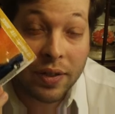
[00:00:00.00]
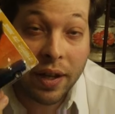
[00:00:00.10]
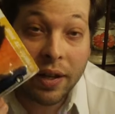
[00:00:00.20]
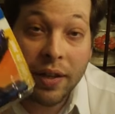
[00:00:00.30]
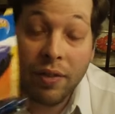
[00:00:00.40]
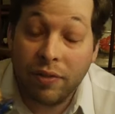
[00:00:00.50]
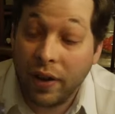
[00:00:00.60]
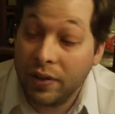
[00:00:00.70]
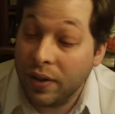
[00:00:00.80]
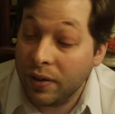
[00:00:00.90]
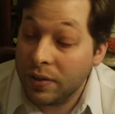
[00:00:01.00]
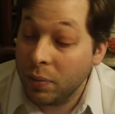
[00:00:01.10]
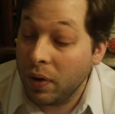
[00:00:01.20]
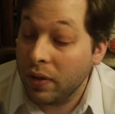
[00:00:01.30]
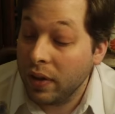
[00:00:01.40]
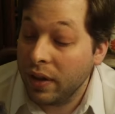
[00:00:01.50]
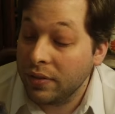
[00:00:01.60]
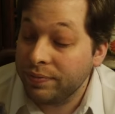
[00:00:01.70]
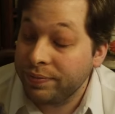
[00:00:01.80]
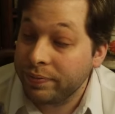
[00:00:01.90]
Uh, if I don't, well
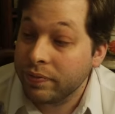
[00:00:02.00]
then,